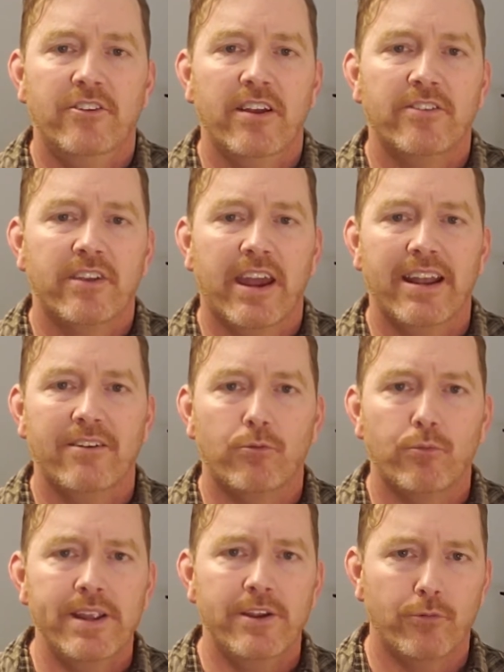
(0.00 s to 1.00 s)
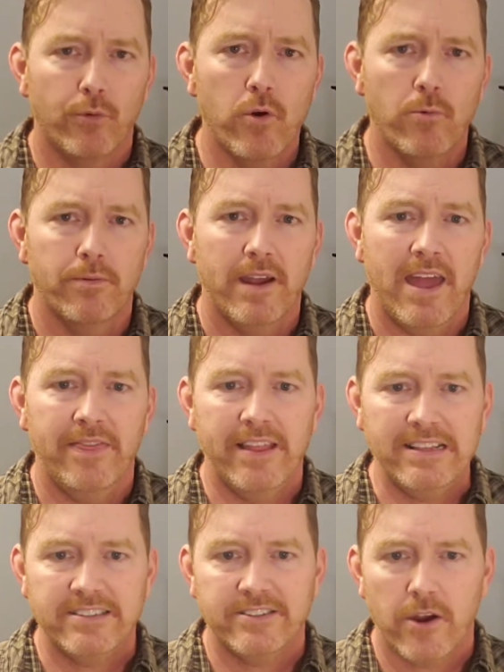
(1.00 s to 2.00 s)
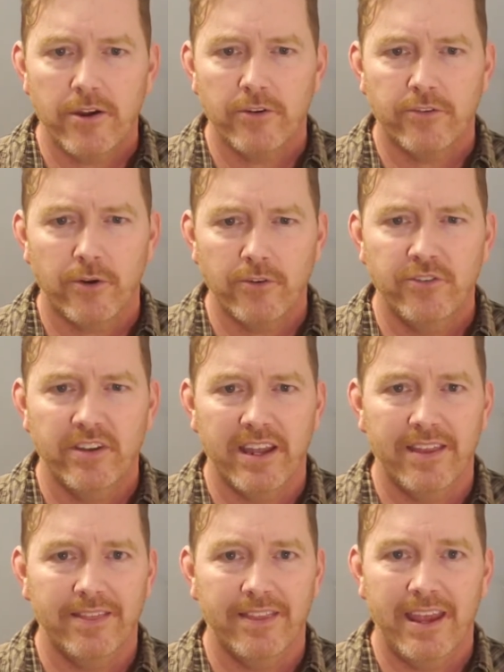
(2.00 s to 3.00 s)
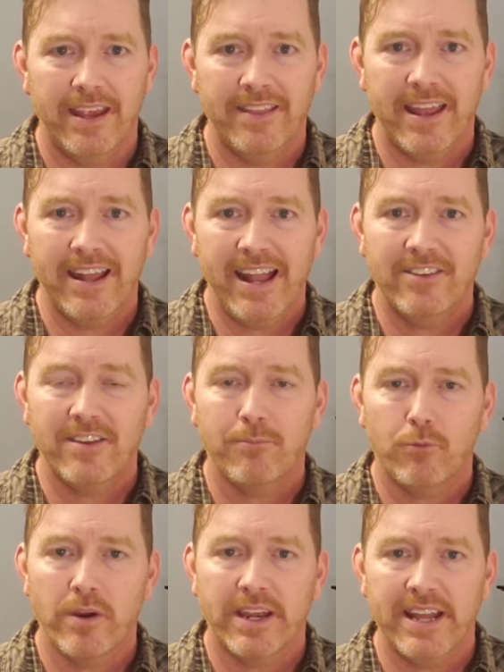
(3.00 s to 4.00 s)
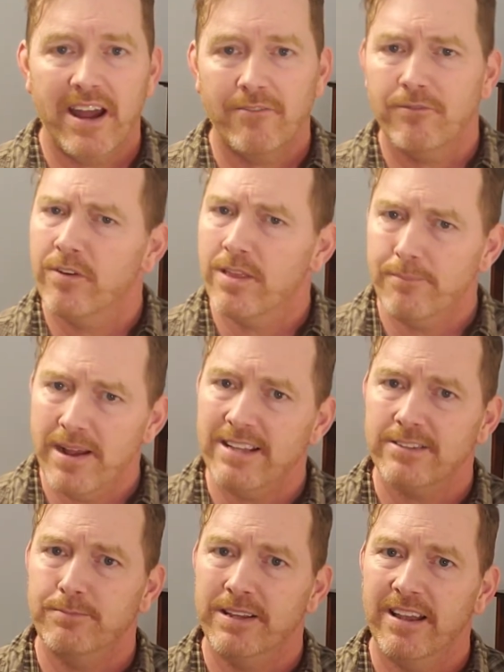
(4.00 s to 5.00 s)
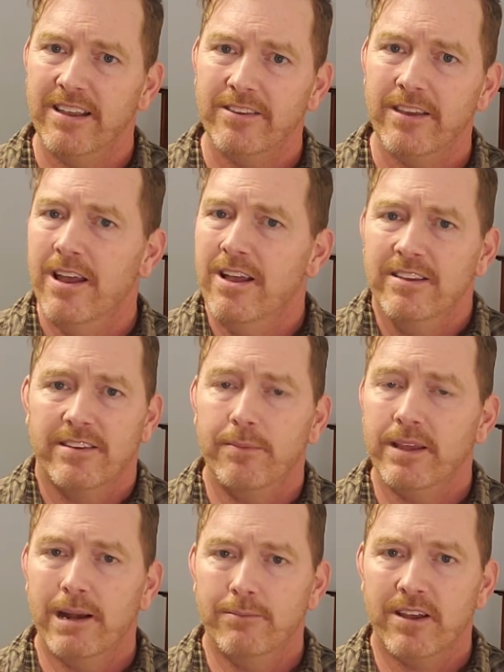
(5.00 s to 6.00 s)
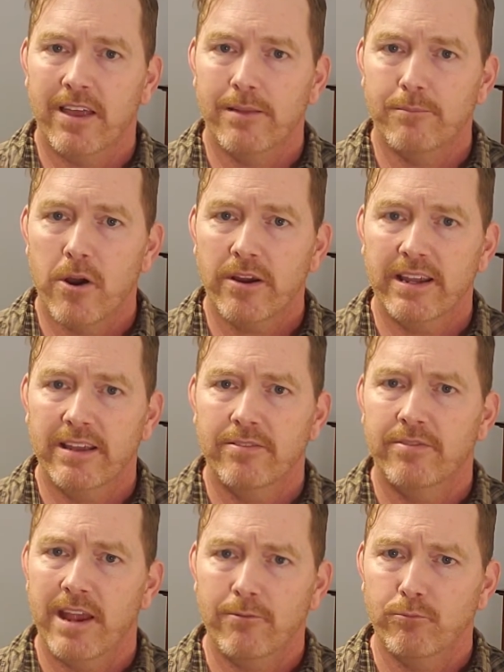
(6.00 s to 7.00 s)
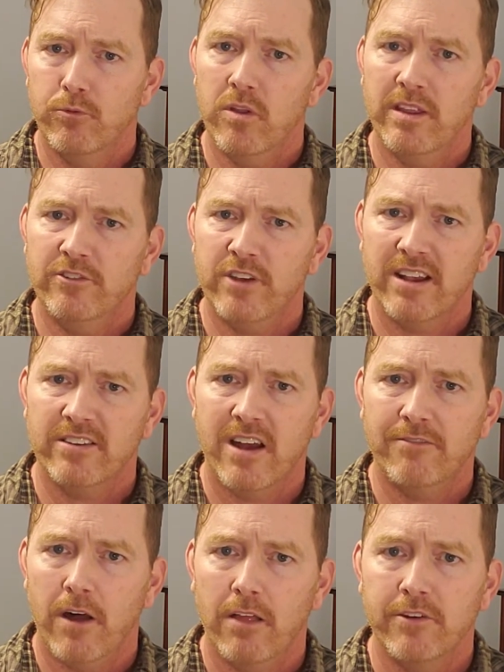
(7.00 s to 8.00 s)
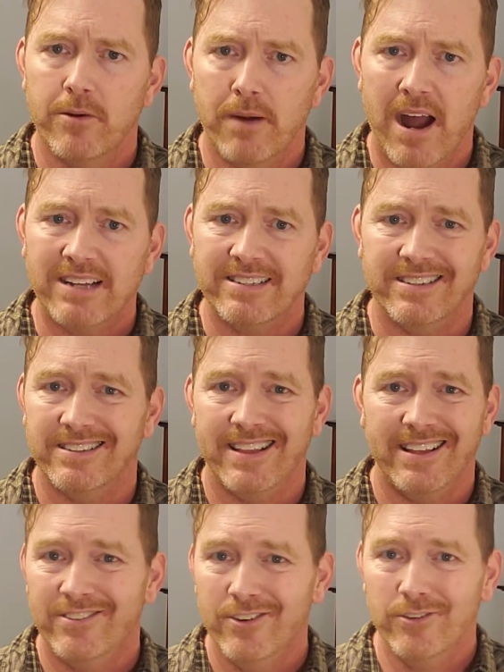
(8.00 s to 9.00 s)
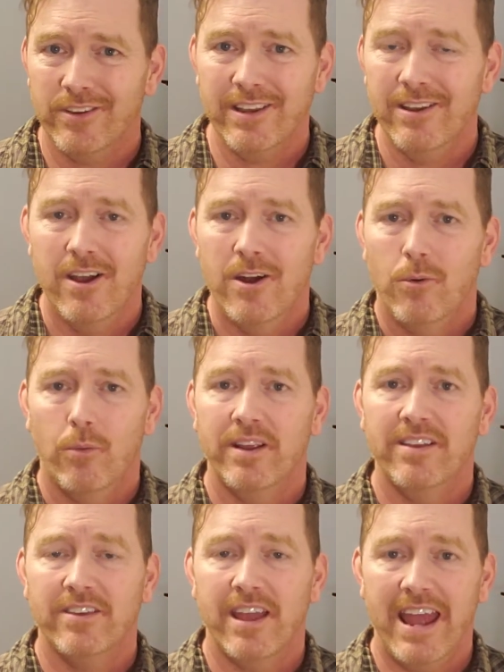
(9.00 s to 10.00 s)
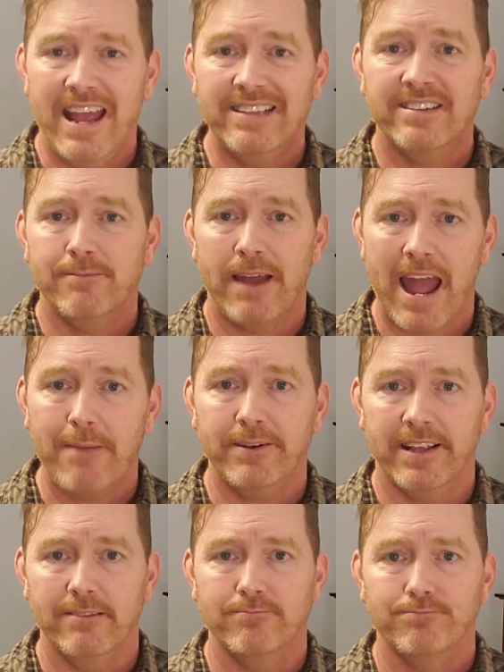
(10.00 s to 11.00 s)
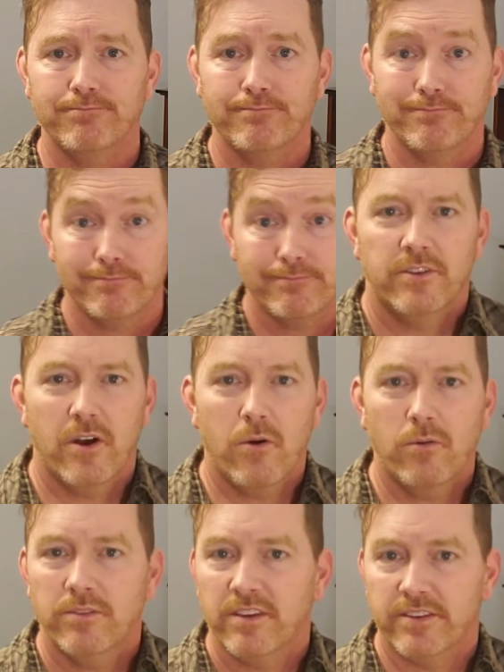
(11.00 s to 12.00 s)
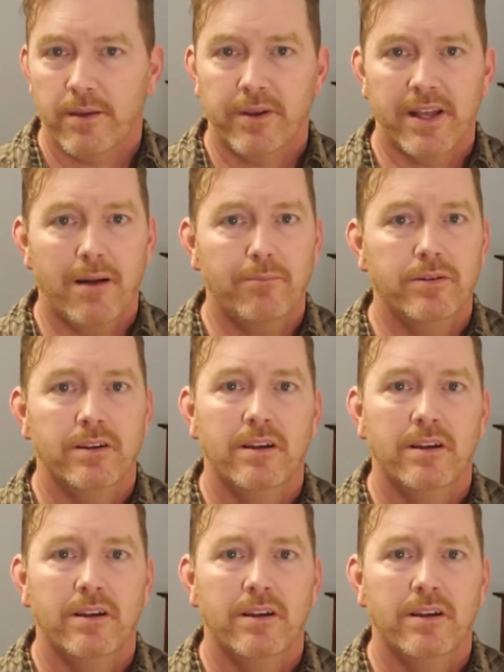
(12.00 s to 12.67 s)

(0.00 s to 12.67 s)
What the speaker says: just kind of regroup and then start your search again. And that ends up working out for the best, because something comes on the market that really checks off all of your boxes. And that's usually what ends up happening. So to sum it up,